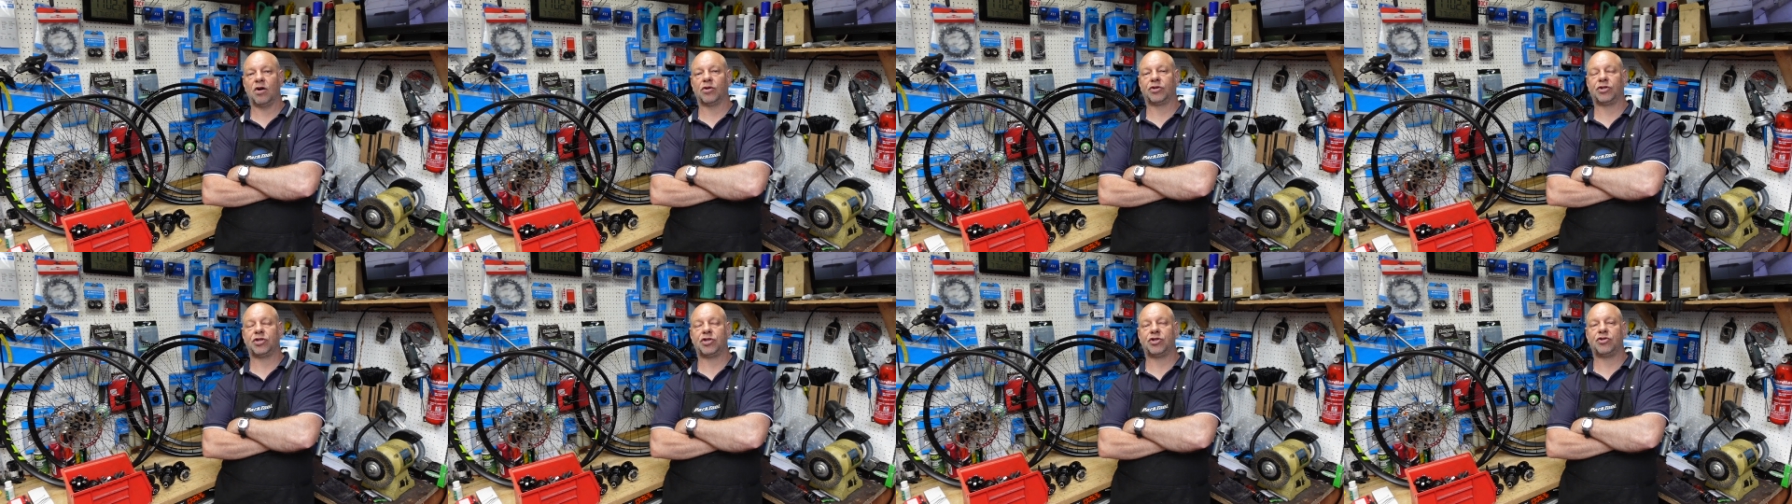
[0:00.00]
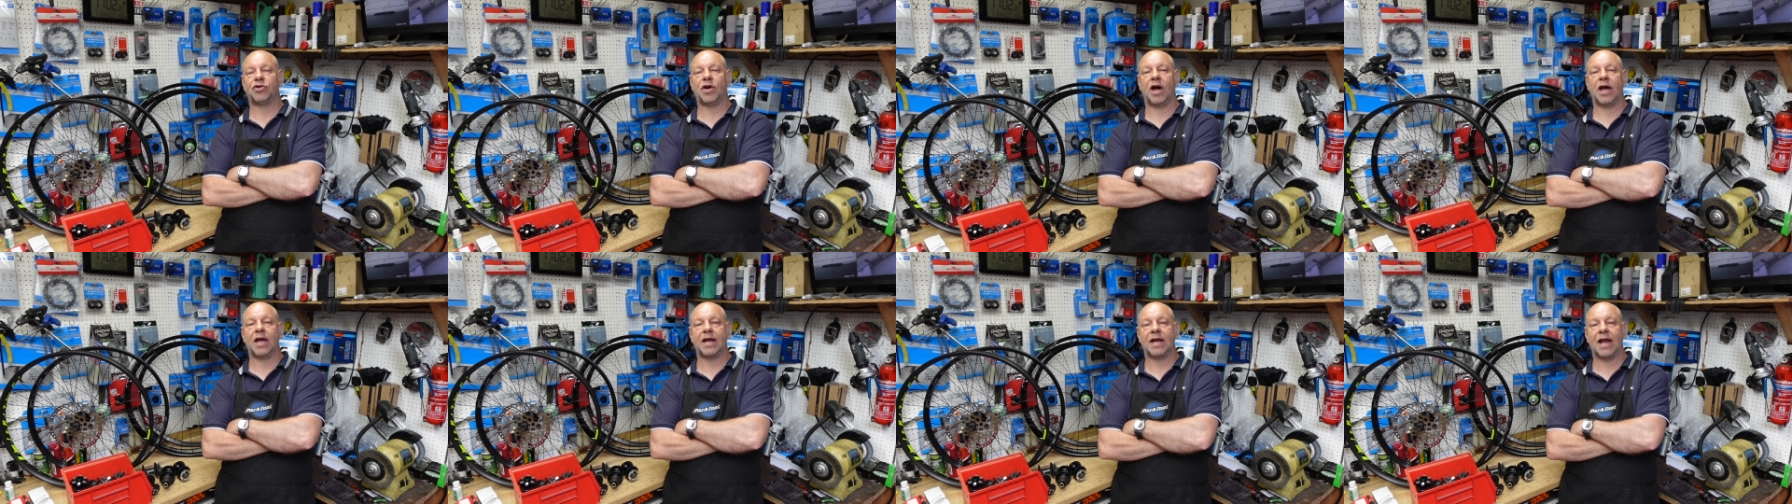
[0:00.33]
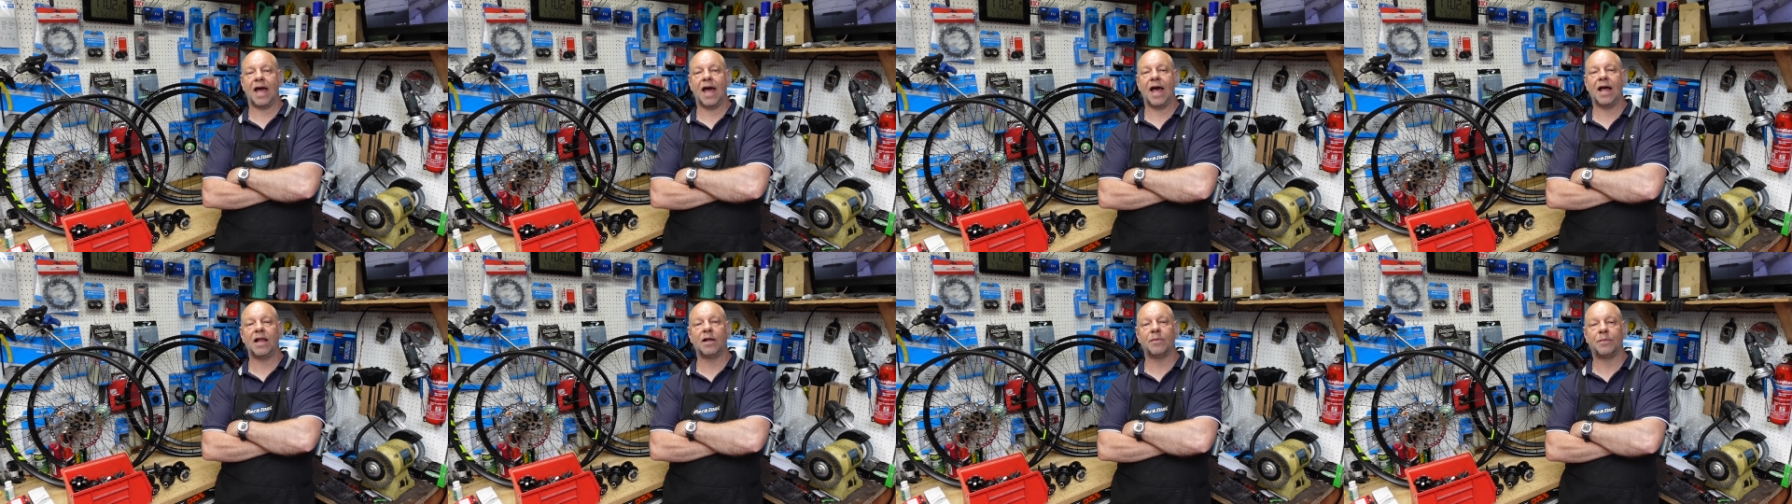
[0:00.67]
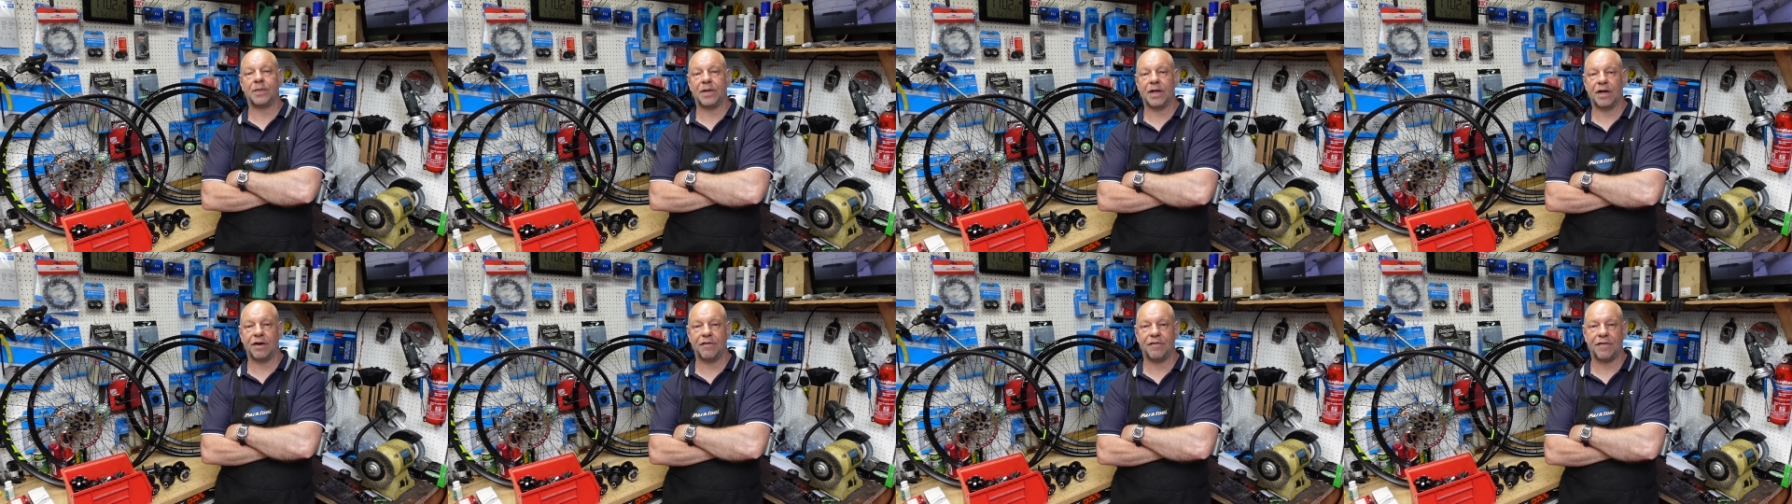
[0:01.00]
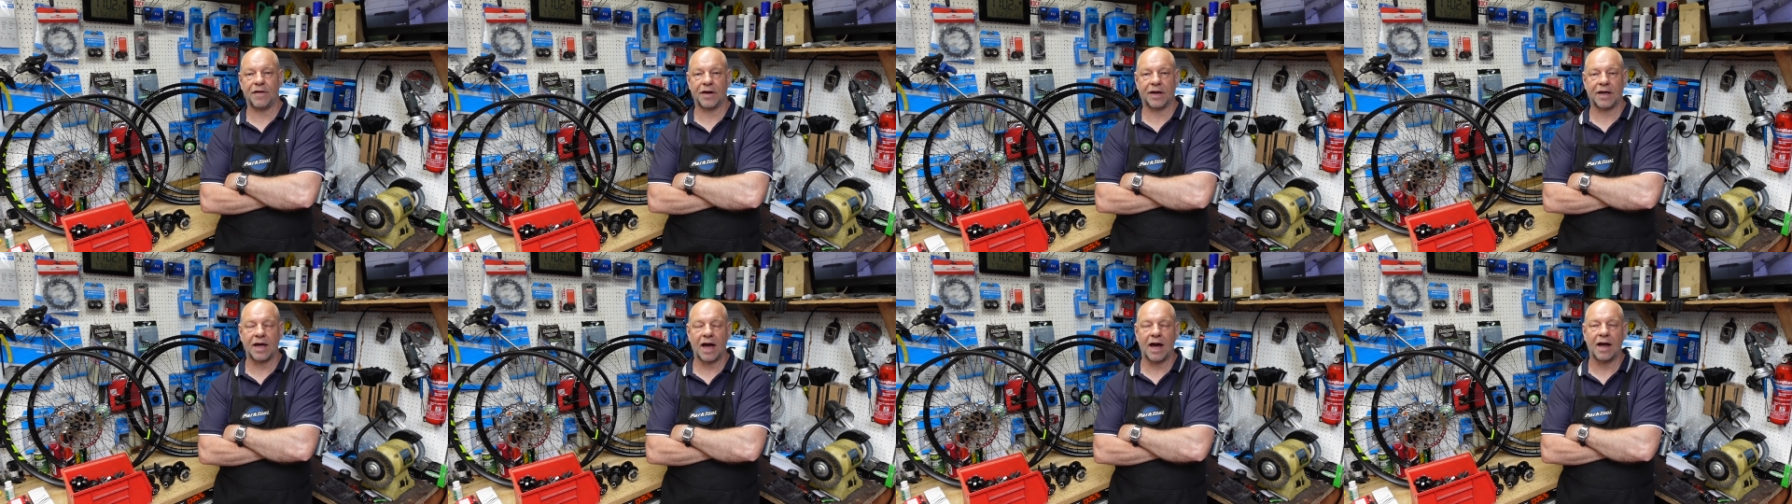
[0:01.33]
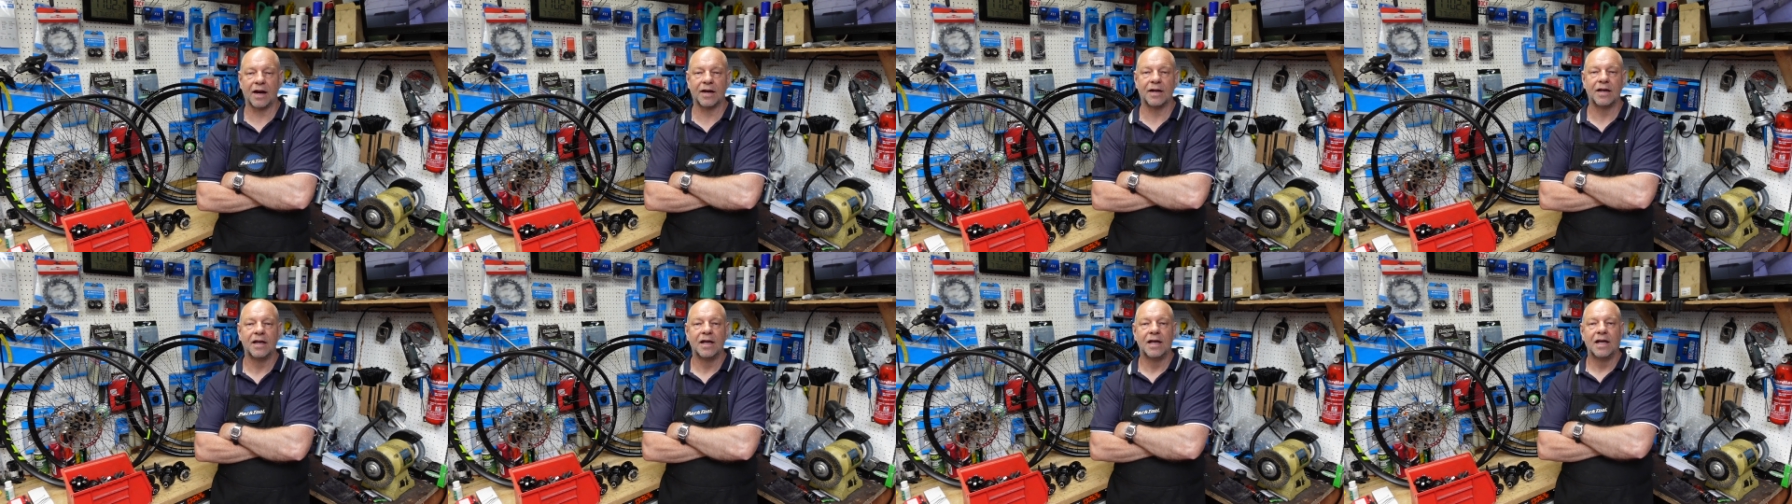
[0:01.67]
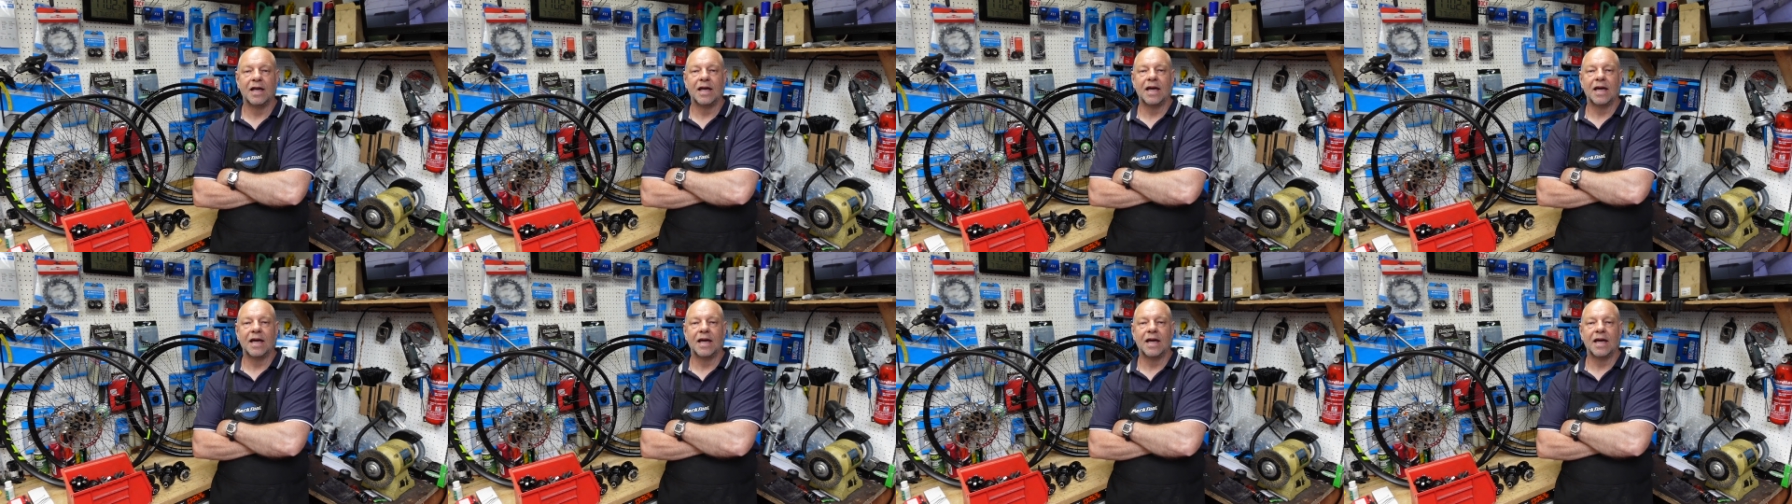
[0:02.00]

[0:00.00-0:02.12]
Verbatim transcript: or to try and help you if I can,